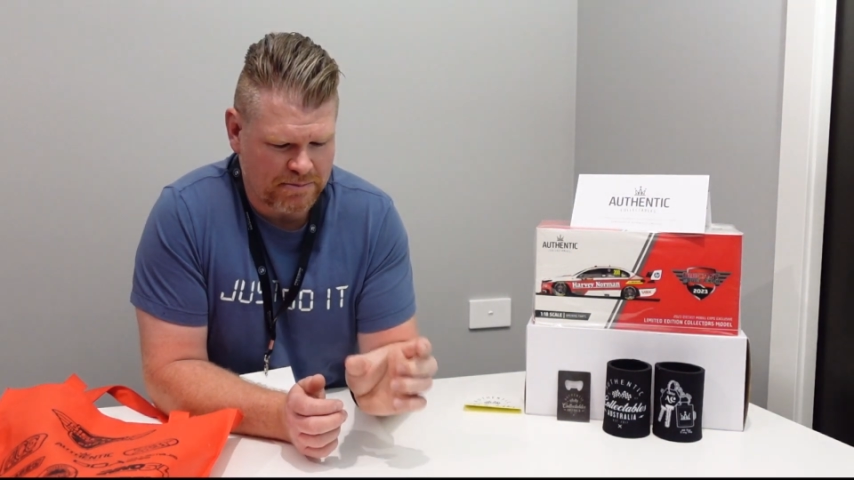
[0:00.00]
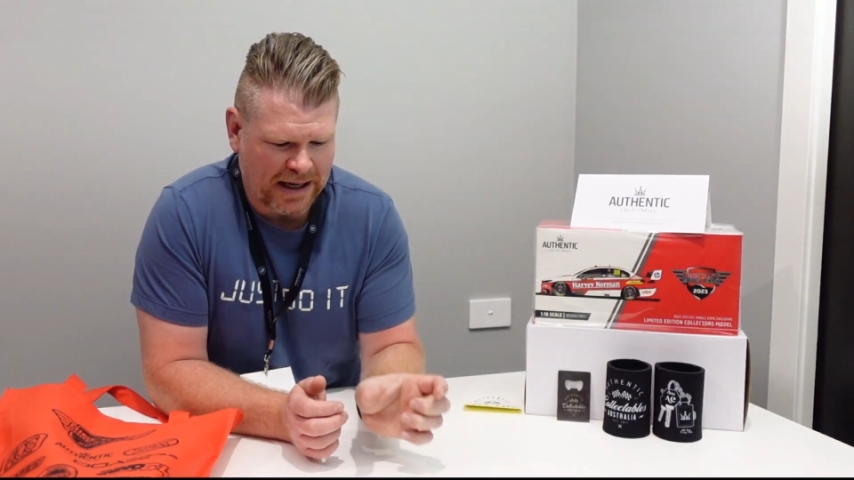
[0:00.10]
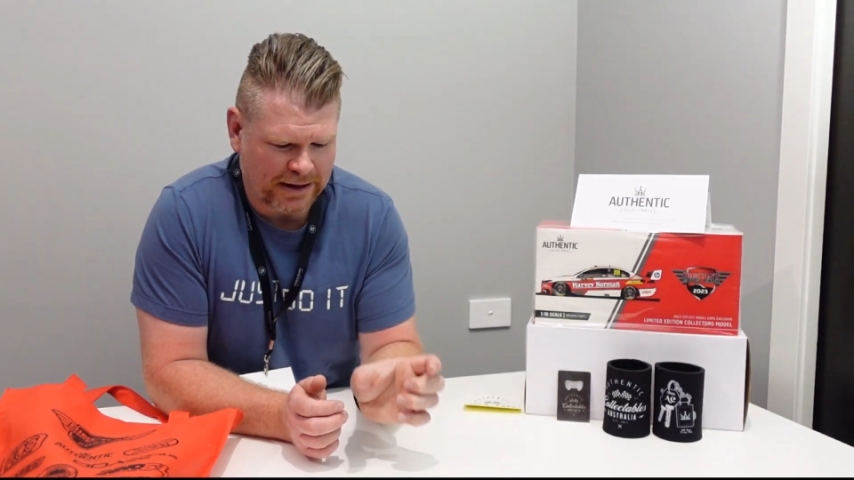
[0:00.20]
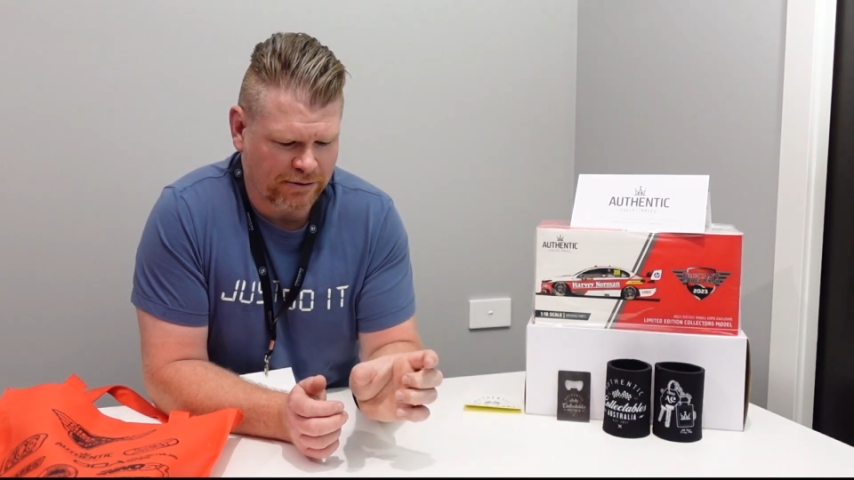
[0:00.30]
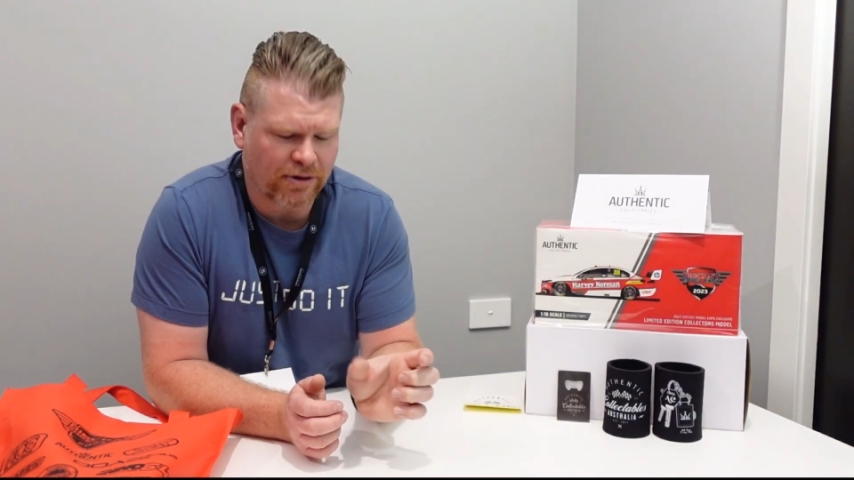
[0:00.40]

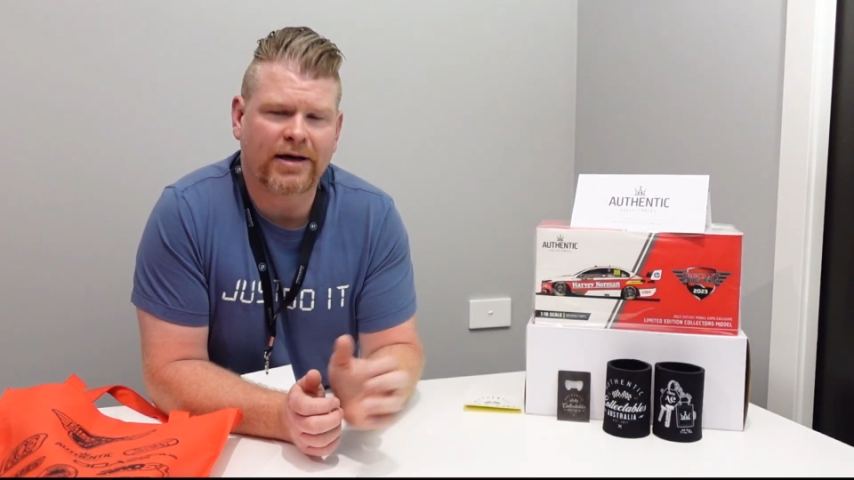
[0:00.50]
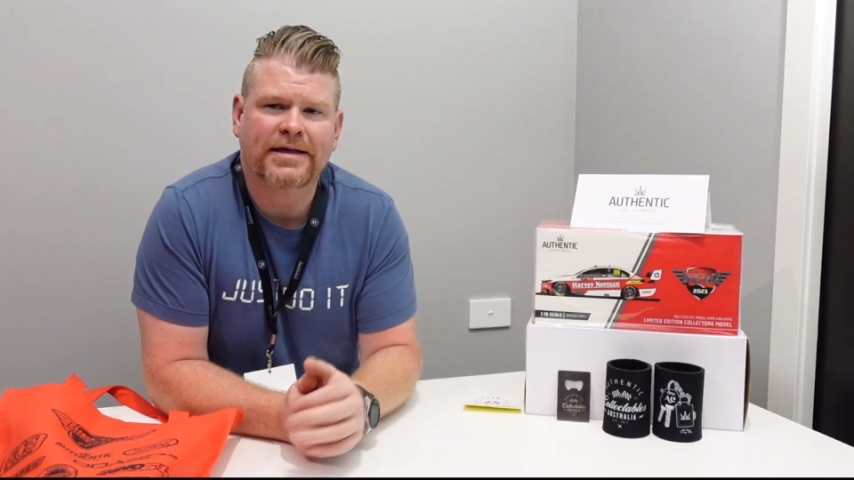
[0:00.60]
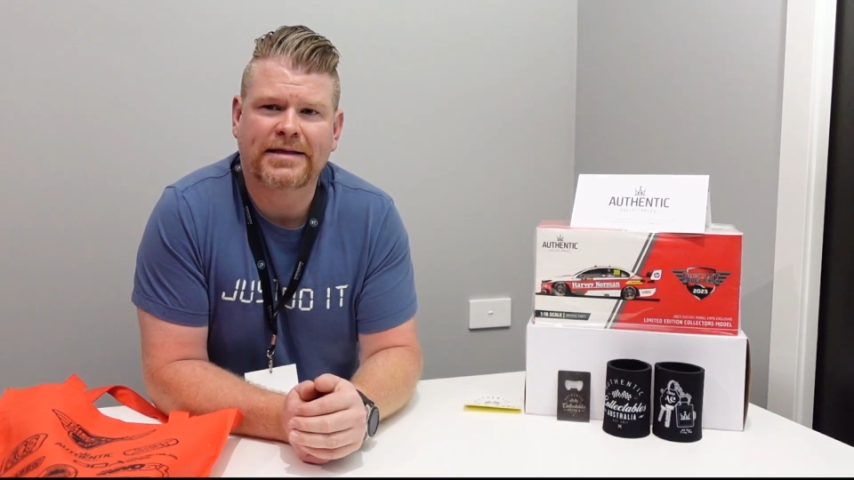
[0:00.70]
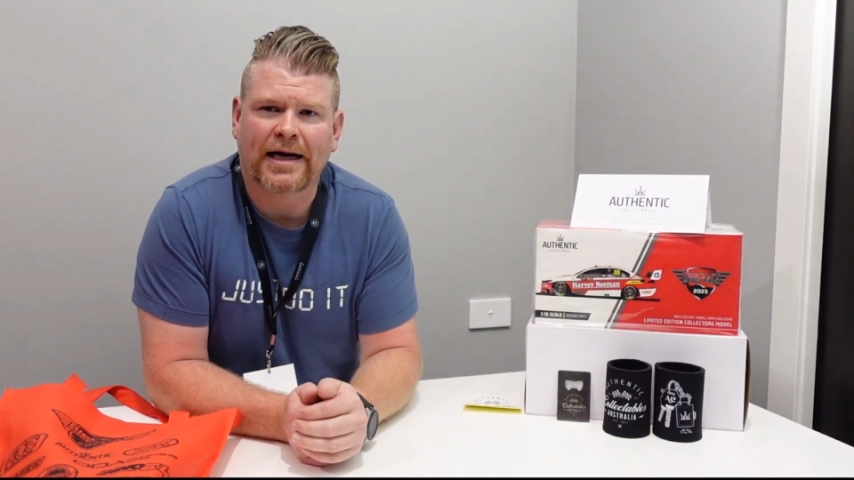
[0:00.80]
Alan Grice